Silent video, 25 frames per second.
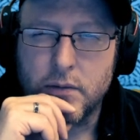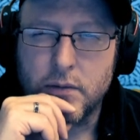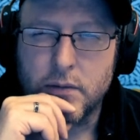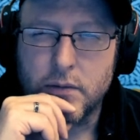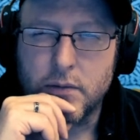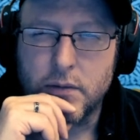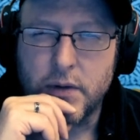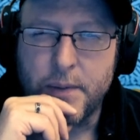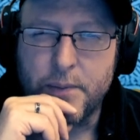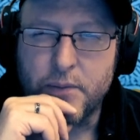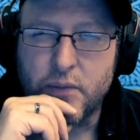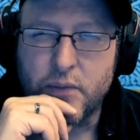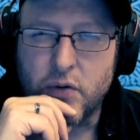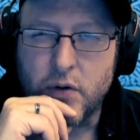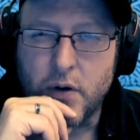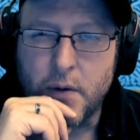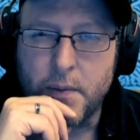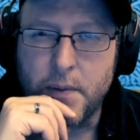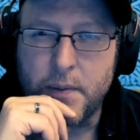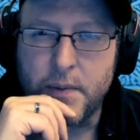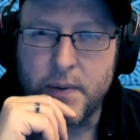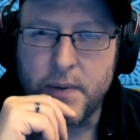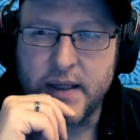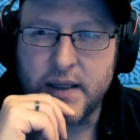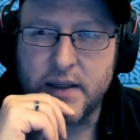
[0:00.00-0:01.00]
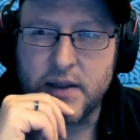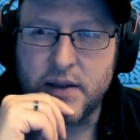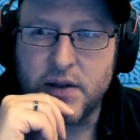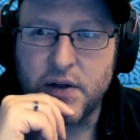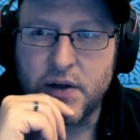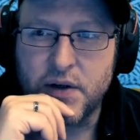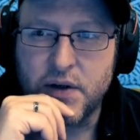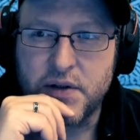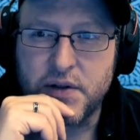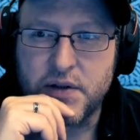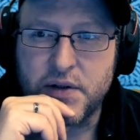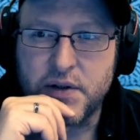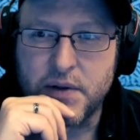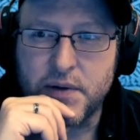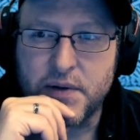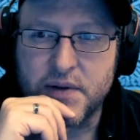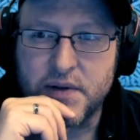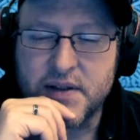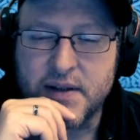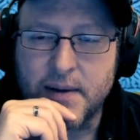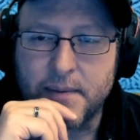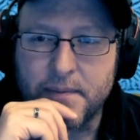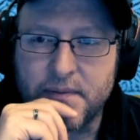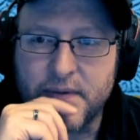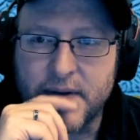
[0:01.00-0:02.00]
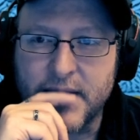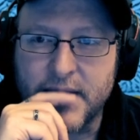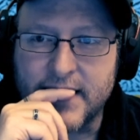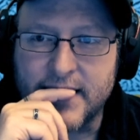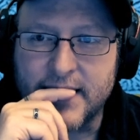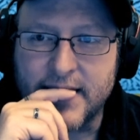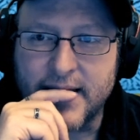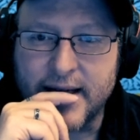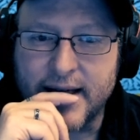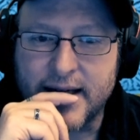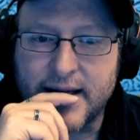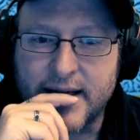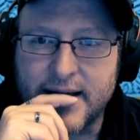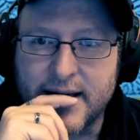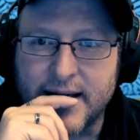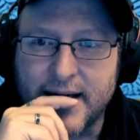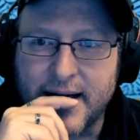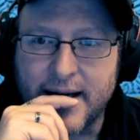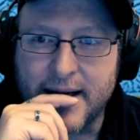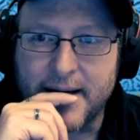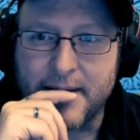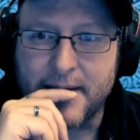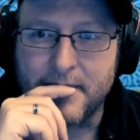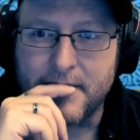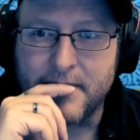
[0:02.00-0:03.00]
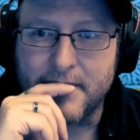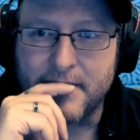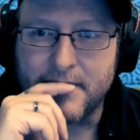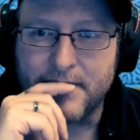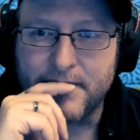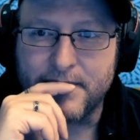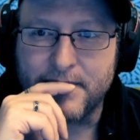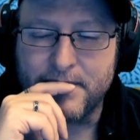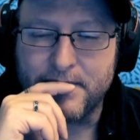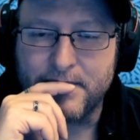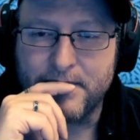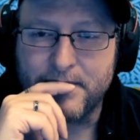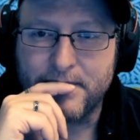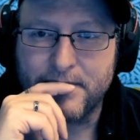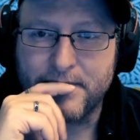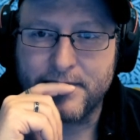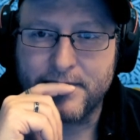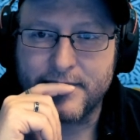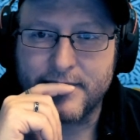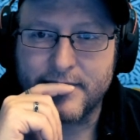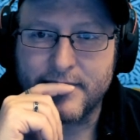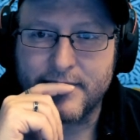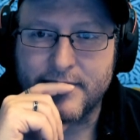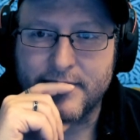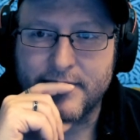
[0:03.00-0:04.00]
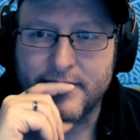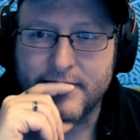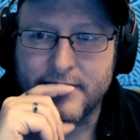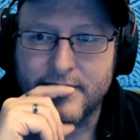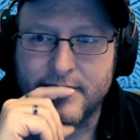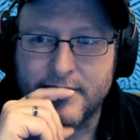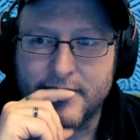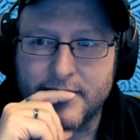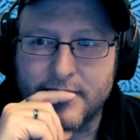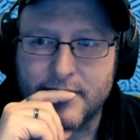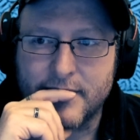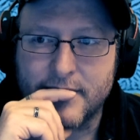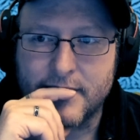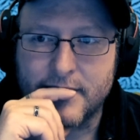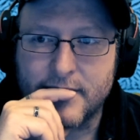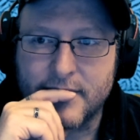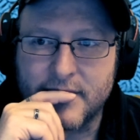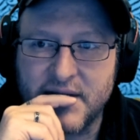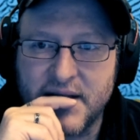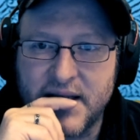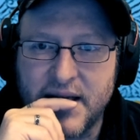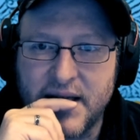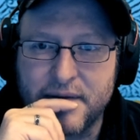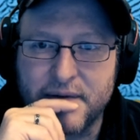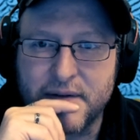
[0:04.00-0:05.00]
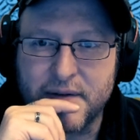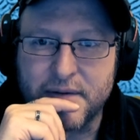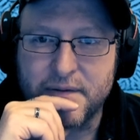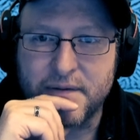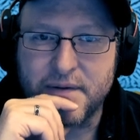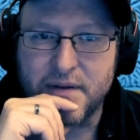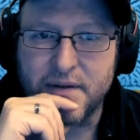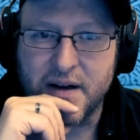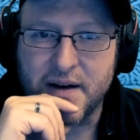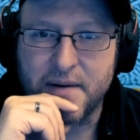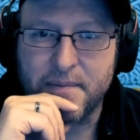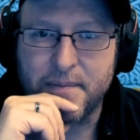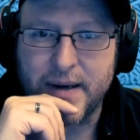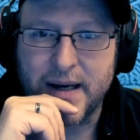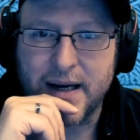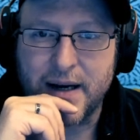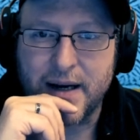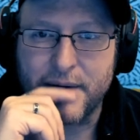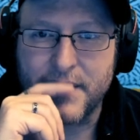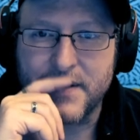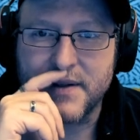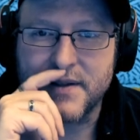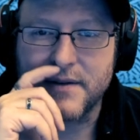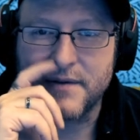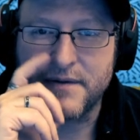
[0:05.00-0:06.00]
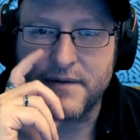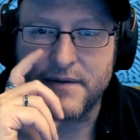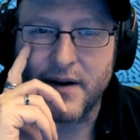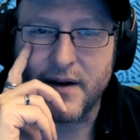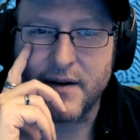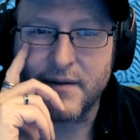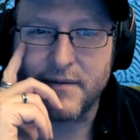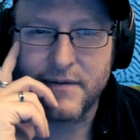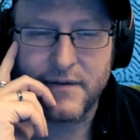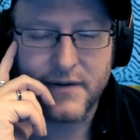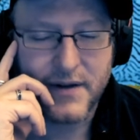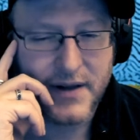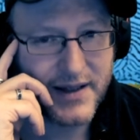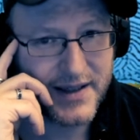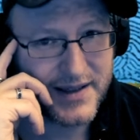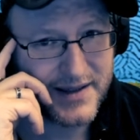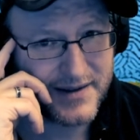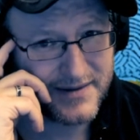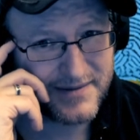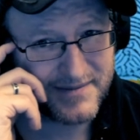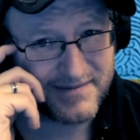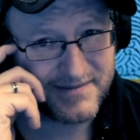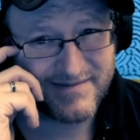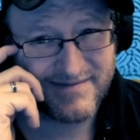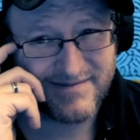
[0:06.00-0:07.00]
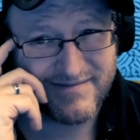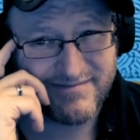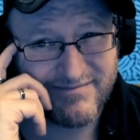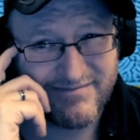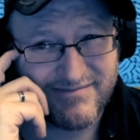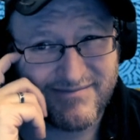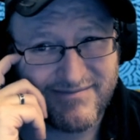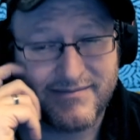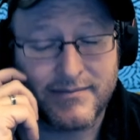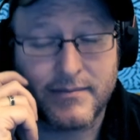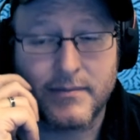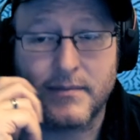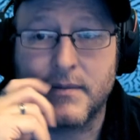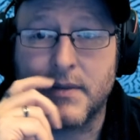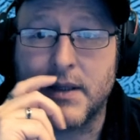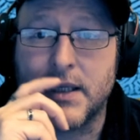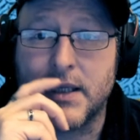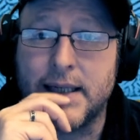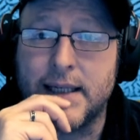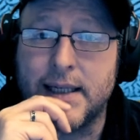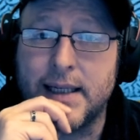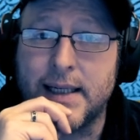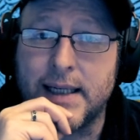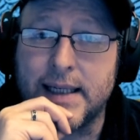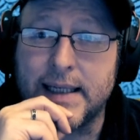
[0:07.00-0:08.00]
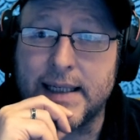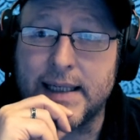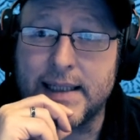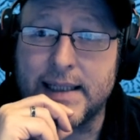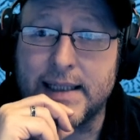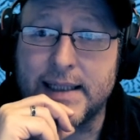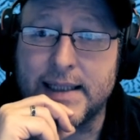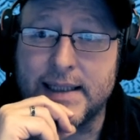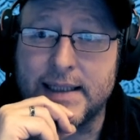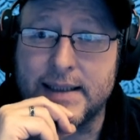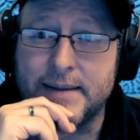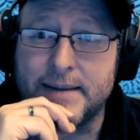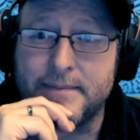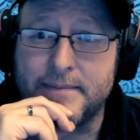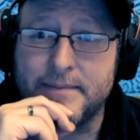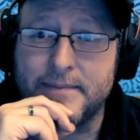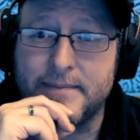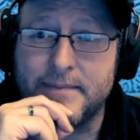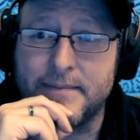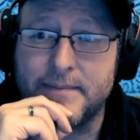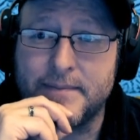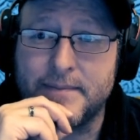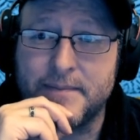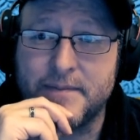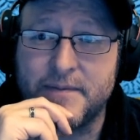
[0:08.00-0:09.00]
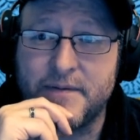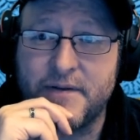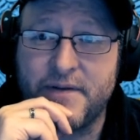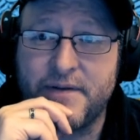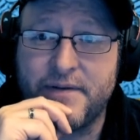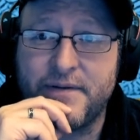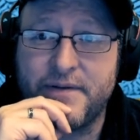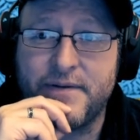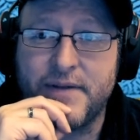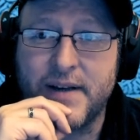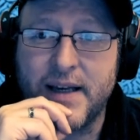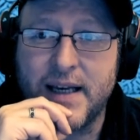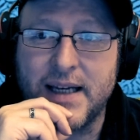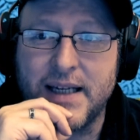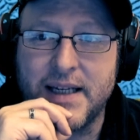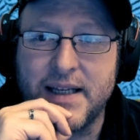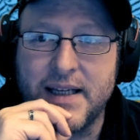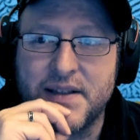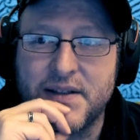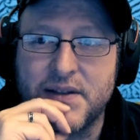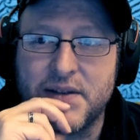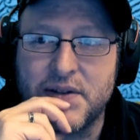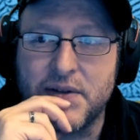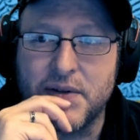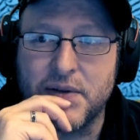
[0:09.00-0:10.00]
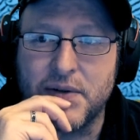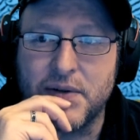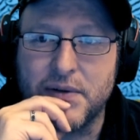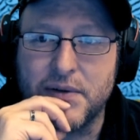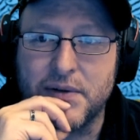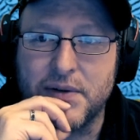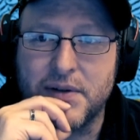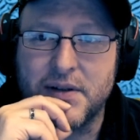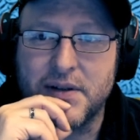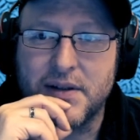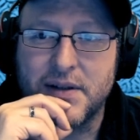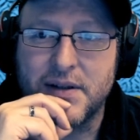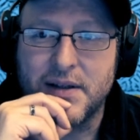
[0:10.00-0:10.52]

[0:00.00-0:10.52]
we probably could do something like um, Gift of Flowing Power into Fire and Flood um, fairly soon.